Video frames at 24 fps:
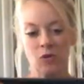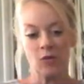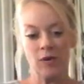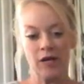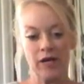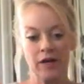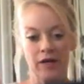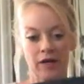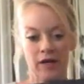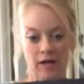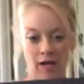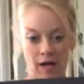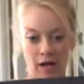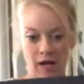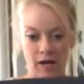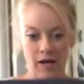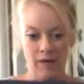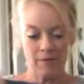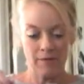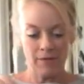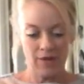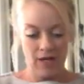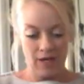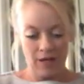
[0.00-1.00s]
wear it
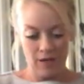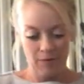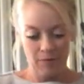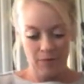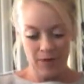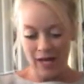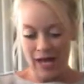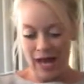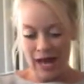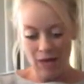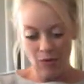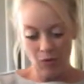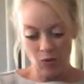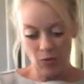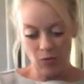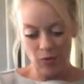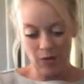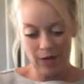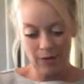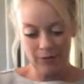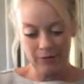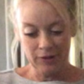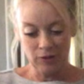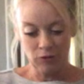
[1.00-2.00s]
up, but I will
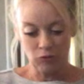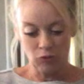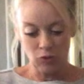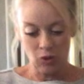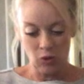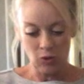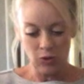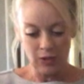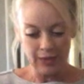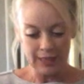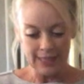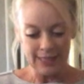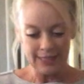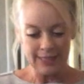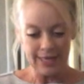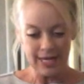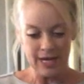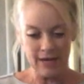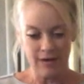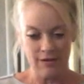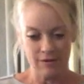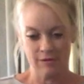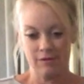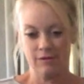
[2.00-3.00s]
probably roll it
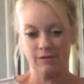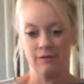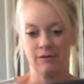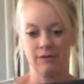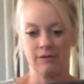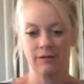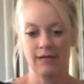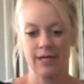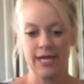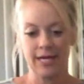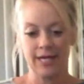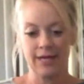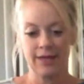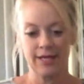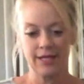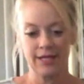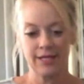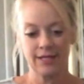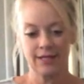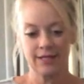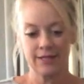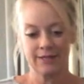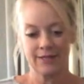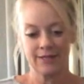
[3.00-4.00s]
down like
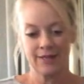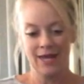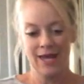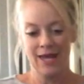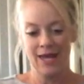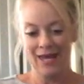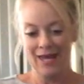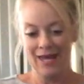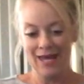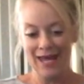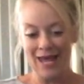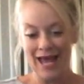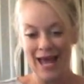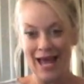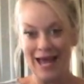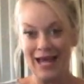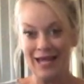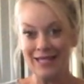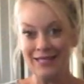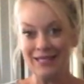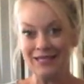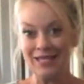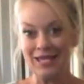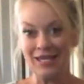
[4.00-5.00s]
this. It
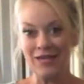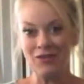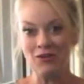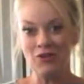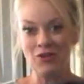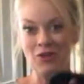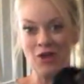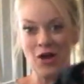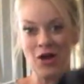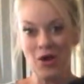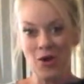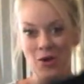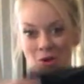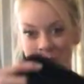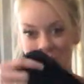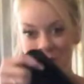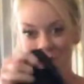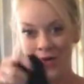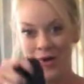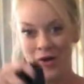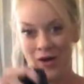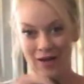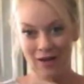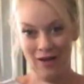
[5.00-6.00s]
has no
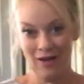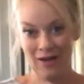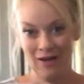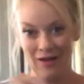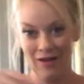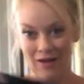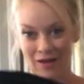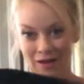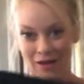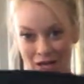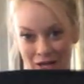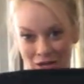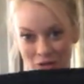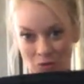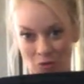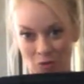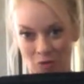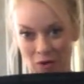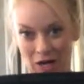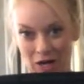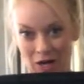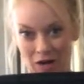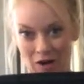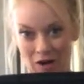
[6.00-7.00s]

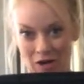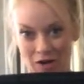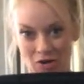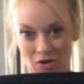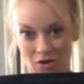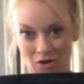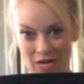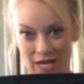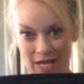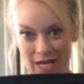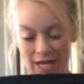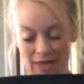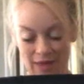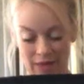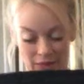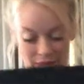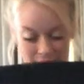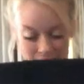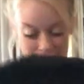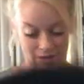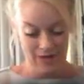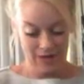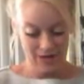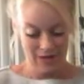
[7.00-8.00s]
underwear underneath,
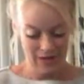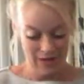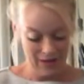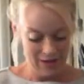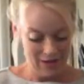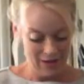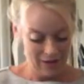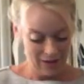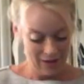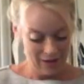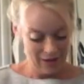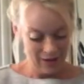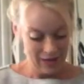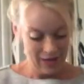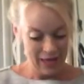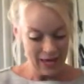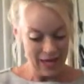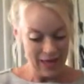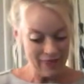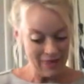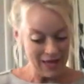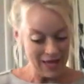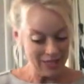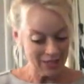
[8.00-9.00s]

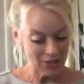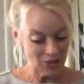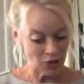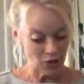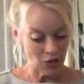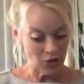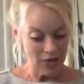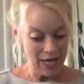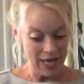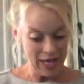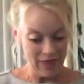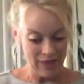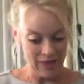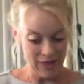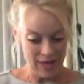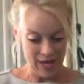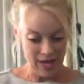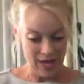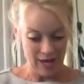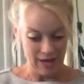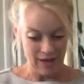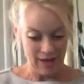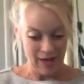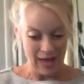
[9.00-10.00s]
and that's a great
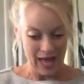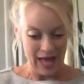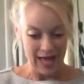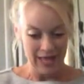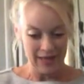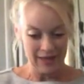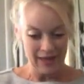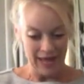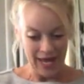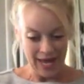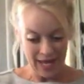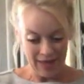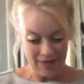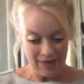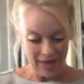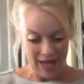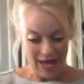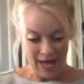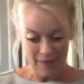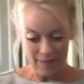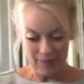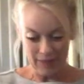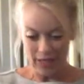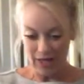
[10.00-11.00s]
thing. I like
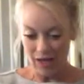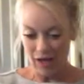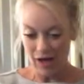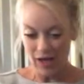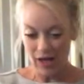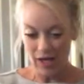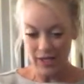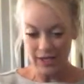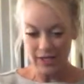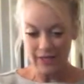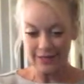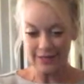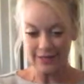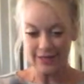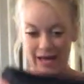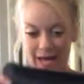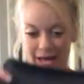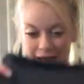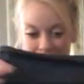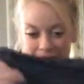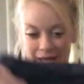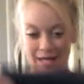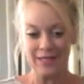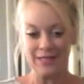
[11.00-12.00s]
that because
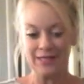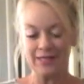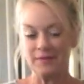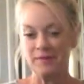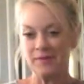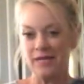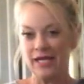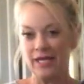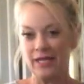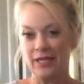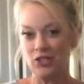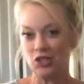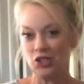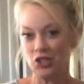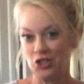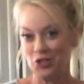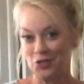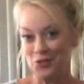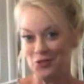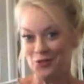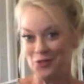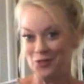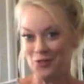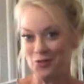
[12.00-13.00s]
that lets me
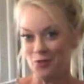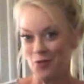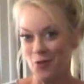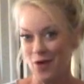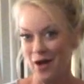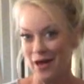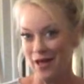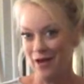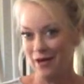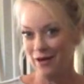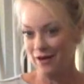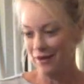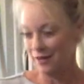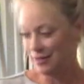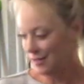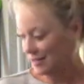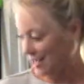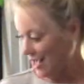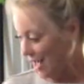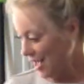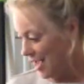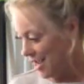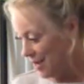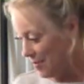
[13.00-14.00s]
choose what
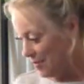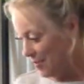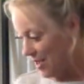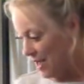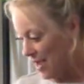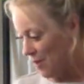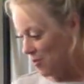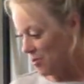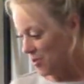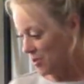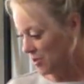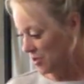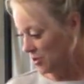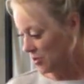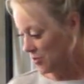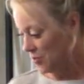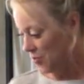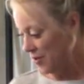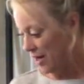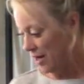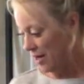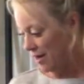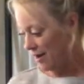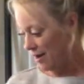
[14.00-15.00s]
type I want to
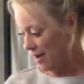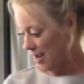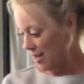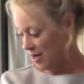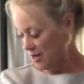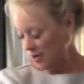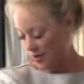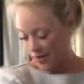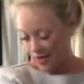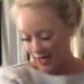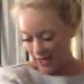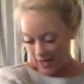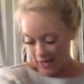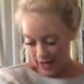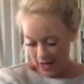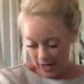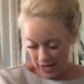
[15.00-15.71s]
wear under it.